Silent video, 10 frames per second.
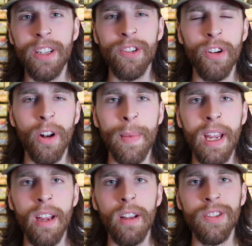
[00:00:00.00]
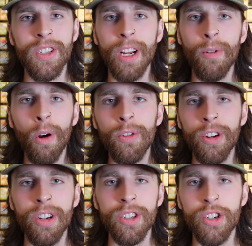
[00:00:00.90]
these are going to be zero to
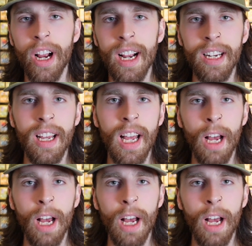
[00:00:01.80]
contract,